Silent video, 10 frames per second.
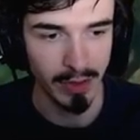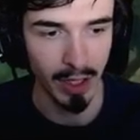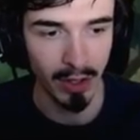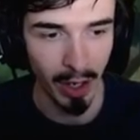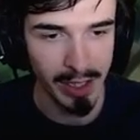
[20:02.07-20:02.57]
A
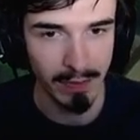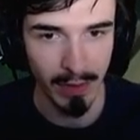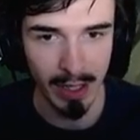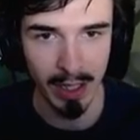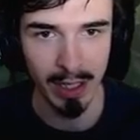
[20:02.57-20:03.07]
nice
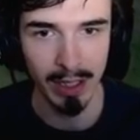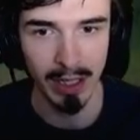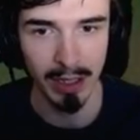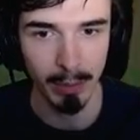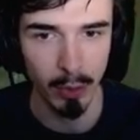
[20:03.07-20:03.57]
invade here to
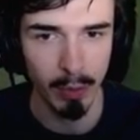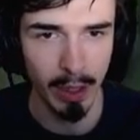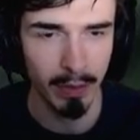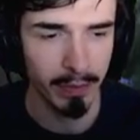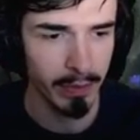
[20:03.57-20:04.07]
get the blue
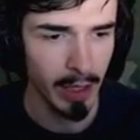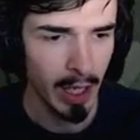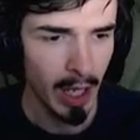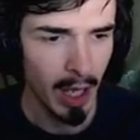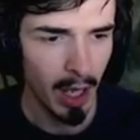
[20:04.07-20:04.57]
buff.
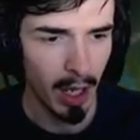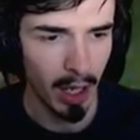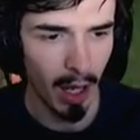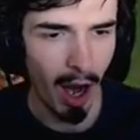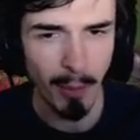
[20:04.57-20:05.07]

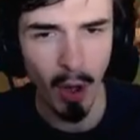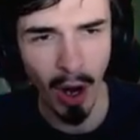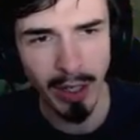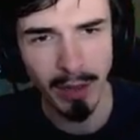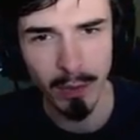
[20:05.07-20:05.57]
I'm
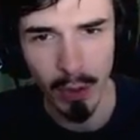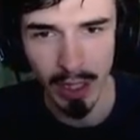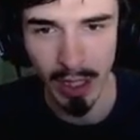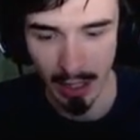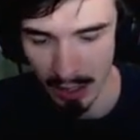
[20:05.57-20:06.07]
kind of
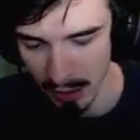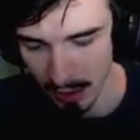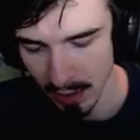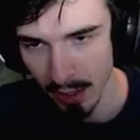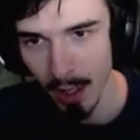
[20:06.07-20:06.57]
looking here,
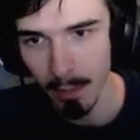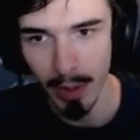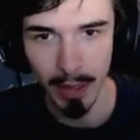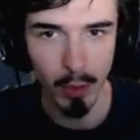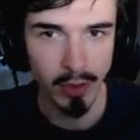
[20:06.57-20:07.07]
but
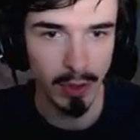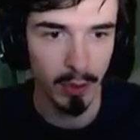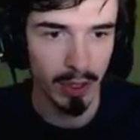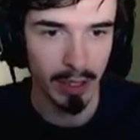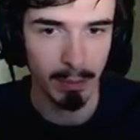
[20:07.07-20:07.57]
I'm also
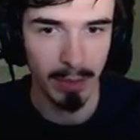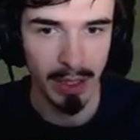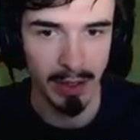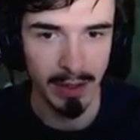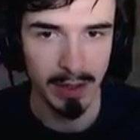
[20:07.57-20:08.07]
looking at
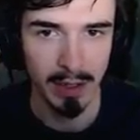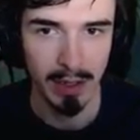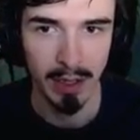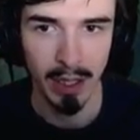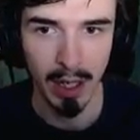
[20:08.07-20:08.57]
mid.
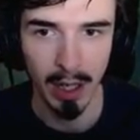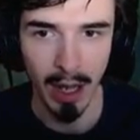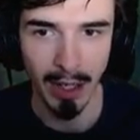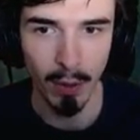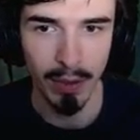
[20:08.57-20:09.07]

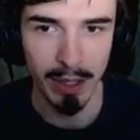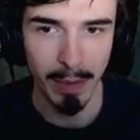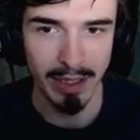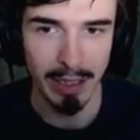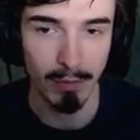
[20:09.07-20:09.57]
I don't think my
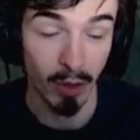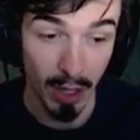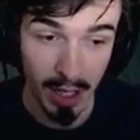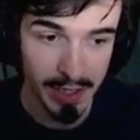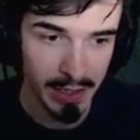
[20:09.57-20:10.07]
team
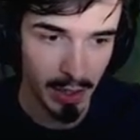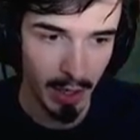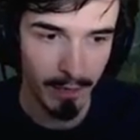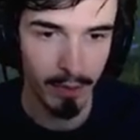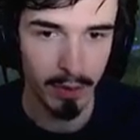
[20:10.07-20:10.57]
realizes that
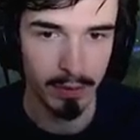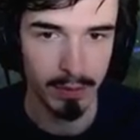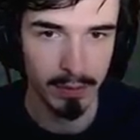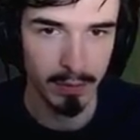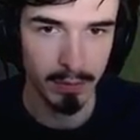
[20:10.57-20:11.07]
I've not
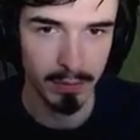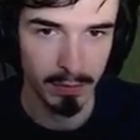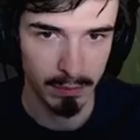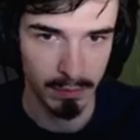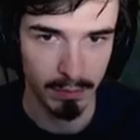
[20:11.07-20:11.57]

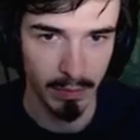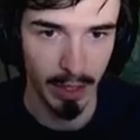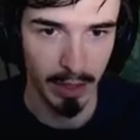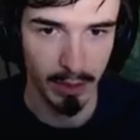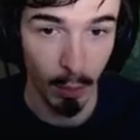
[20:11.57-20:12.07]

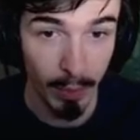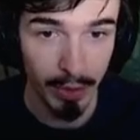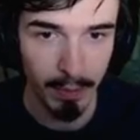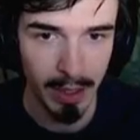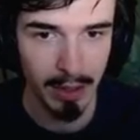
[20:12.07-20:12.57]
gone with
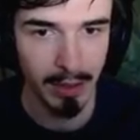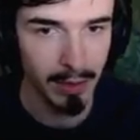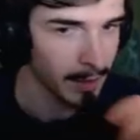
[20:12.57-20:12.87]
them here.